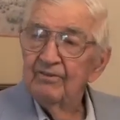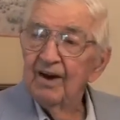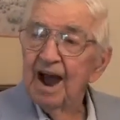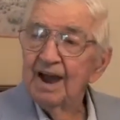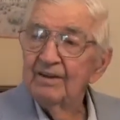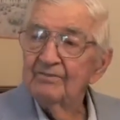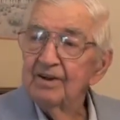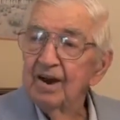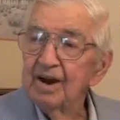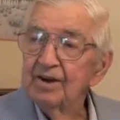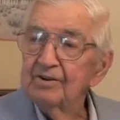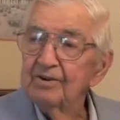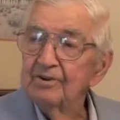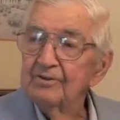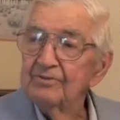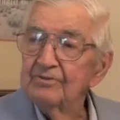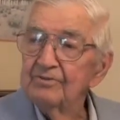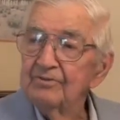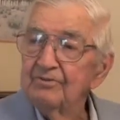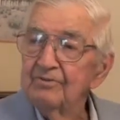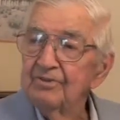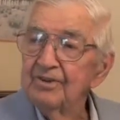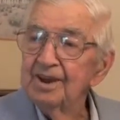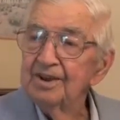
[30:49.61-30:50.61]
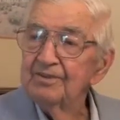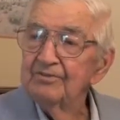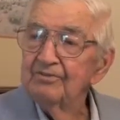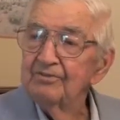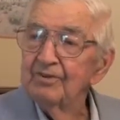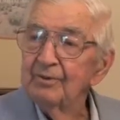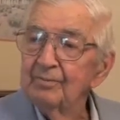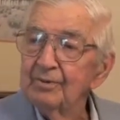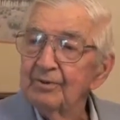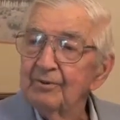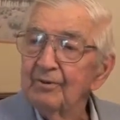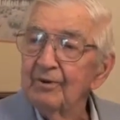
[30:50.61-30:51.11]
500 feet
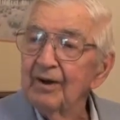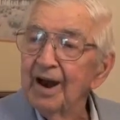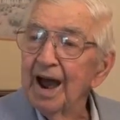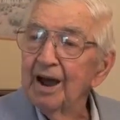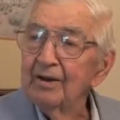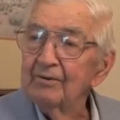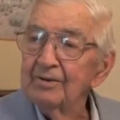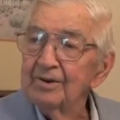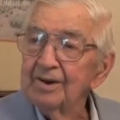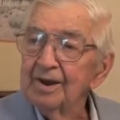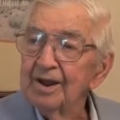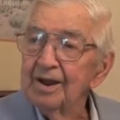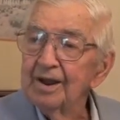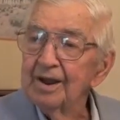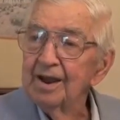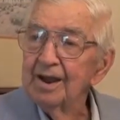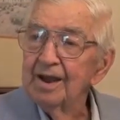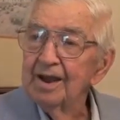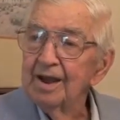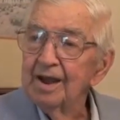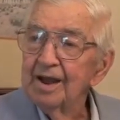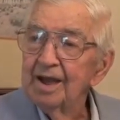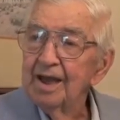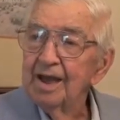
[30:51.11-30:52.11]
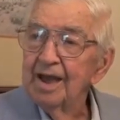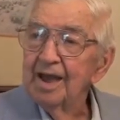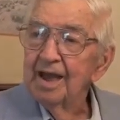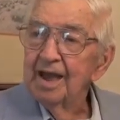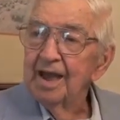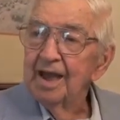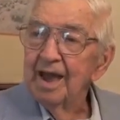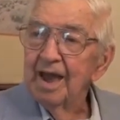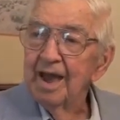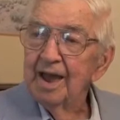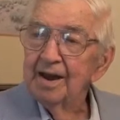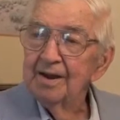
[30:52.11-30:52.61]
from the ground.
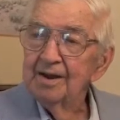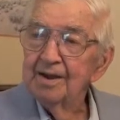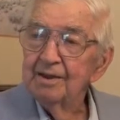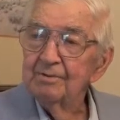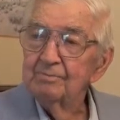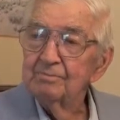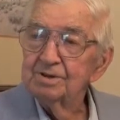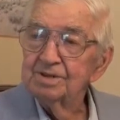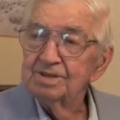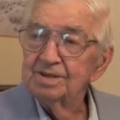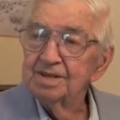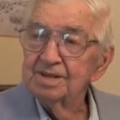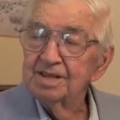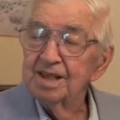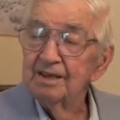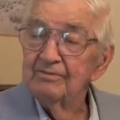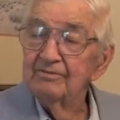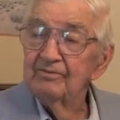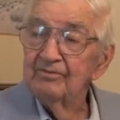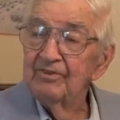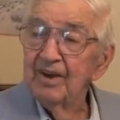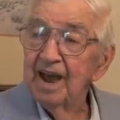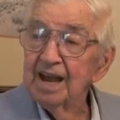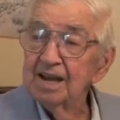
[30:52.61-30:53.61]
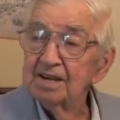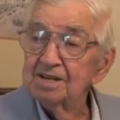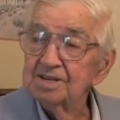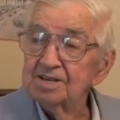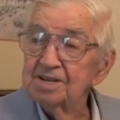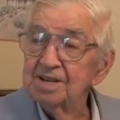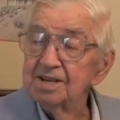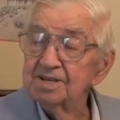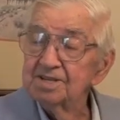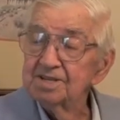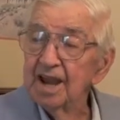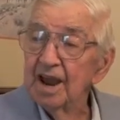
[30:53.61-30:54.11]
And he was the
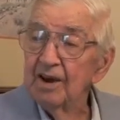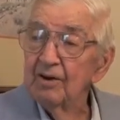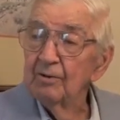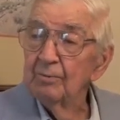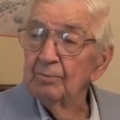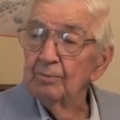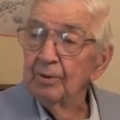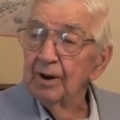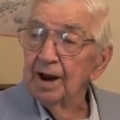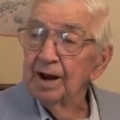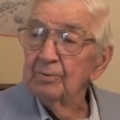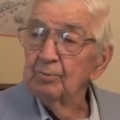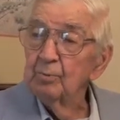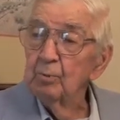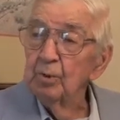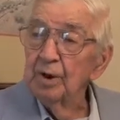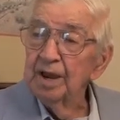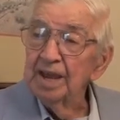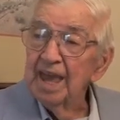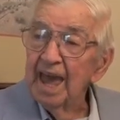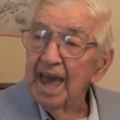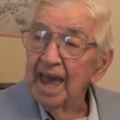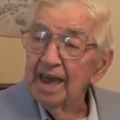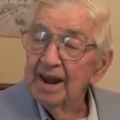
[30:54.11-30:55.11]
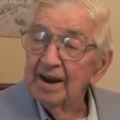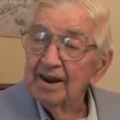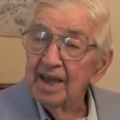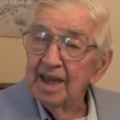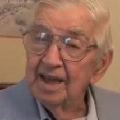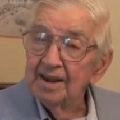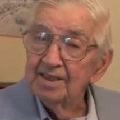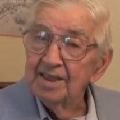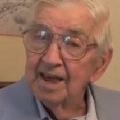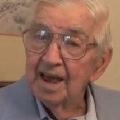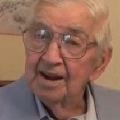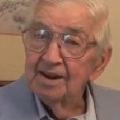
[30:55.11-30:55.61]
fastest airplane we had
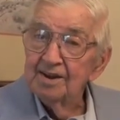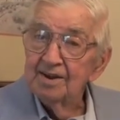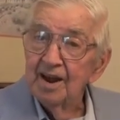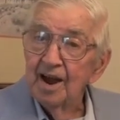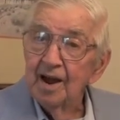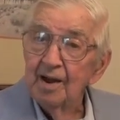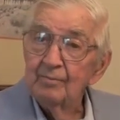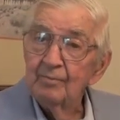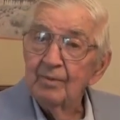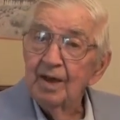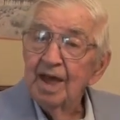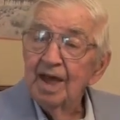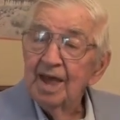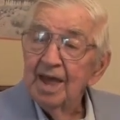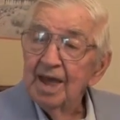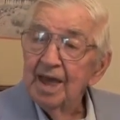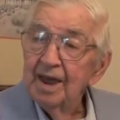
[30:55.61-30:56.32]
at that time.